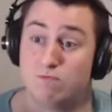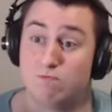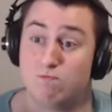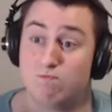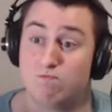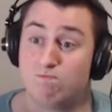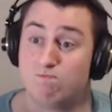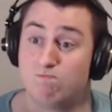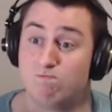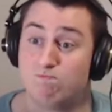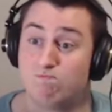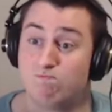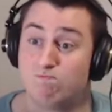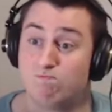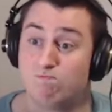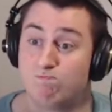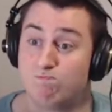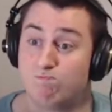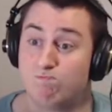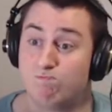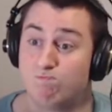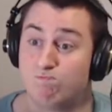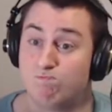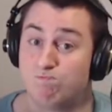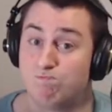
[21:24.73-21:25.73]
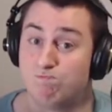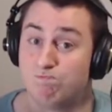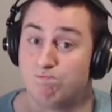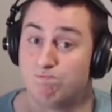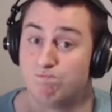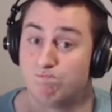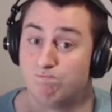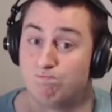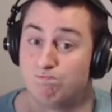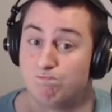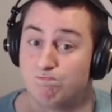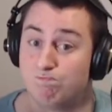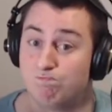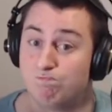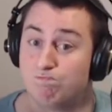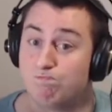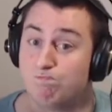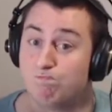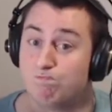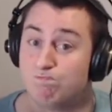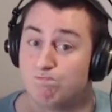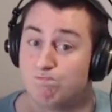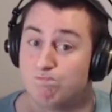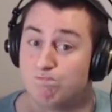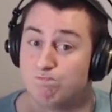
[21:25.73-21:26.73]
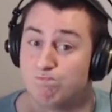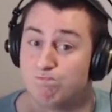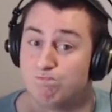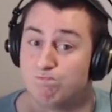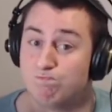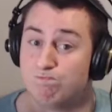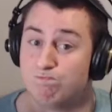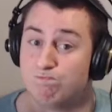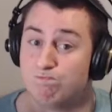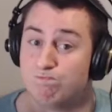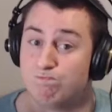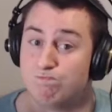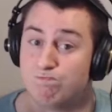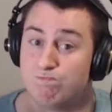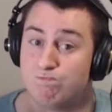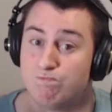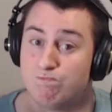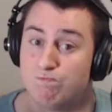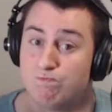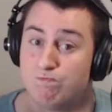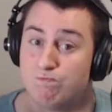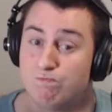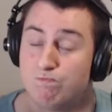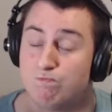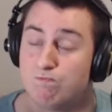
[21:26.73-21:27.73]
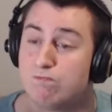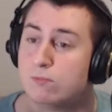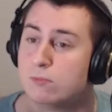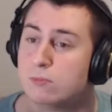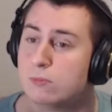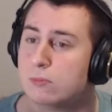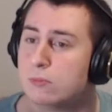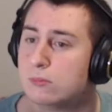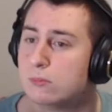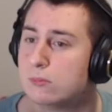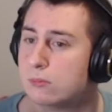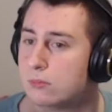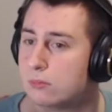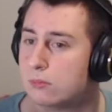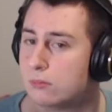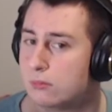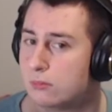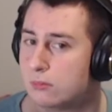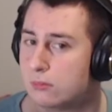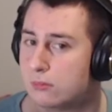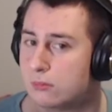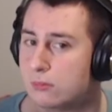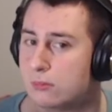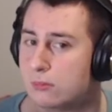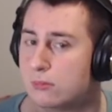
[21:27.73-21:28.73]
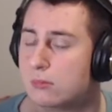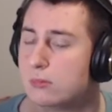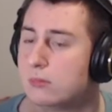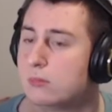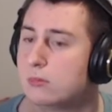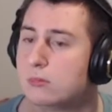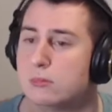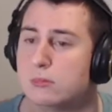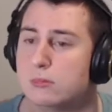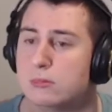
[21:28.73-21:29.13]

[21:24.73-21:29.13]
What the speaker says: [no speech]